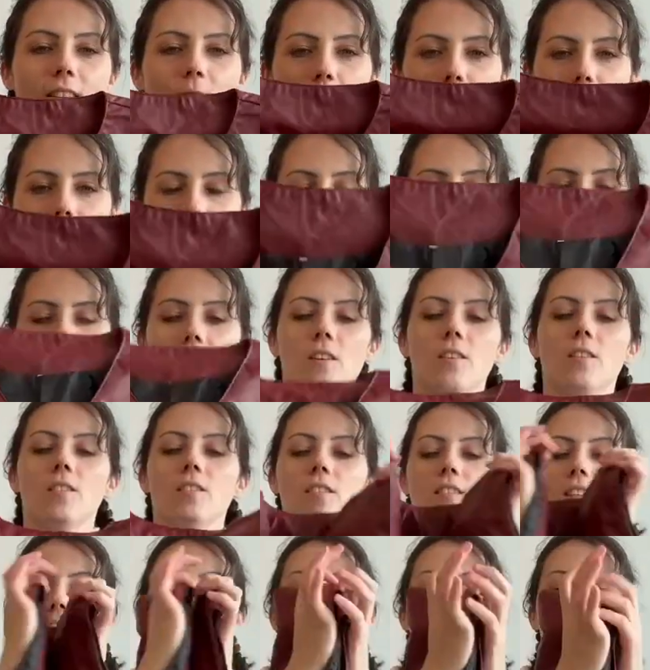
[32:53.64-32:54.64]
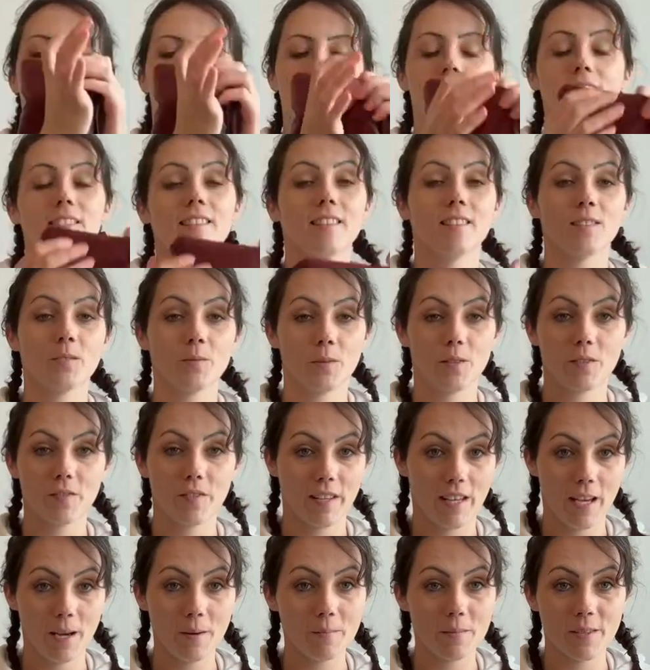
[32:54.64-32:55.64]
waistcoat. This is one of the
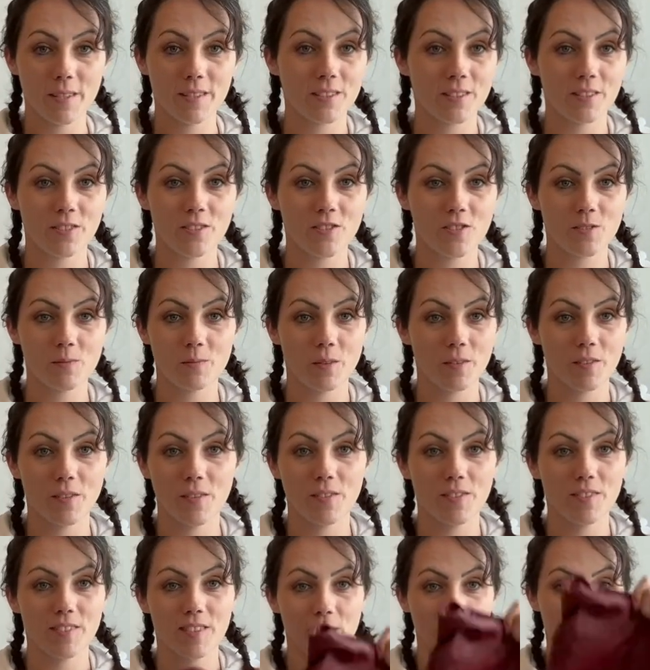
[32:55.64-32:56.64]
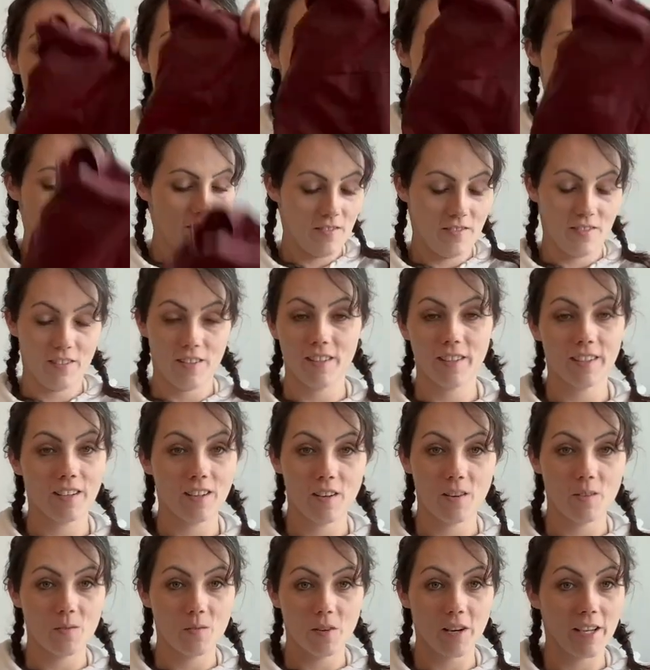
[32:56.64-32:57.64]
campiest costumes I've ever seen in my life, and I
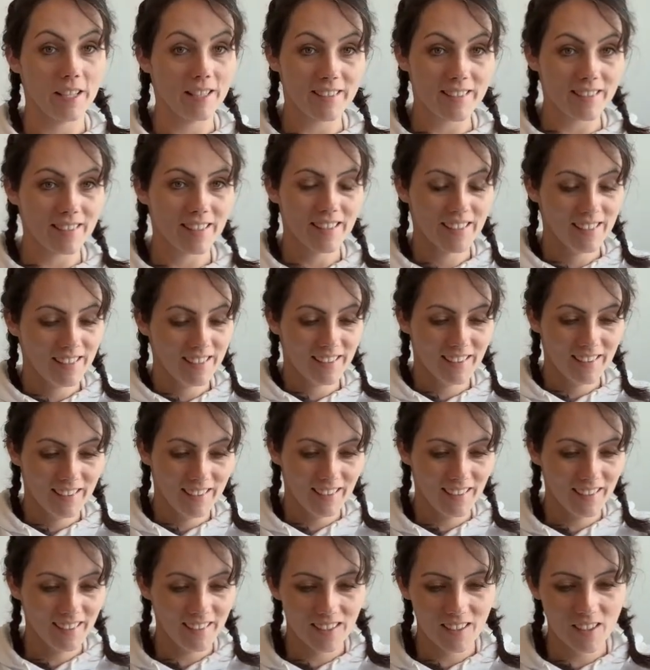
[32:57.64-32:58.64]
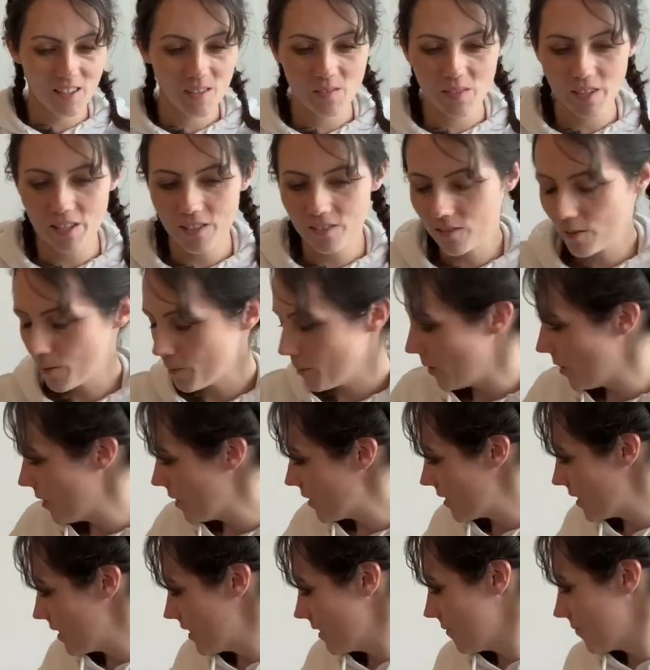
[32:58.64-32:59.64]
can't wait. I can't wait for the
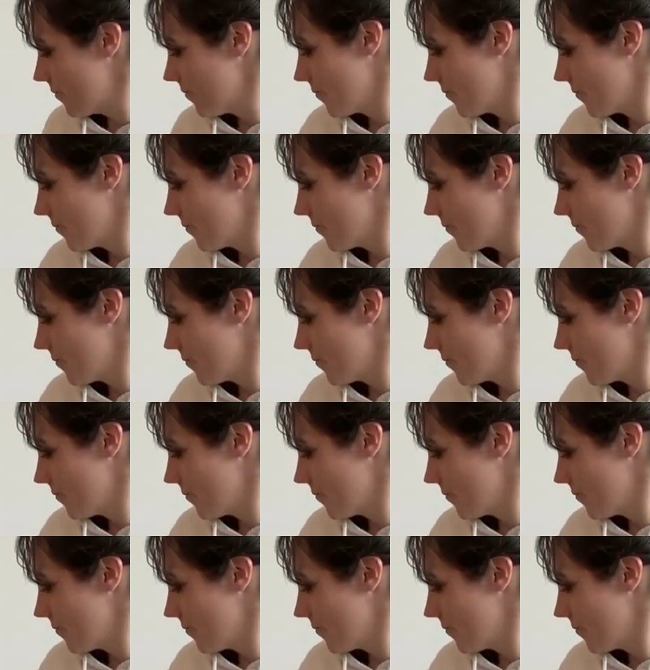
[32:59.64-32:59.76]
party.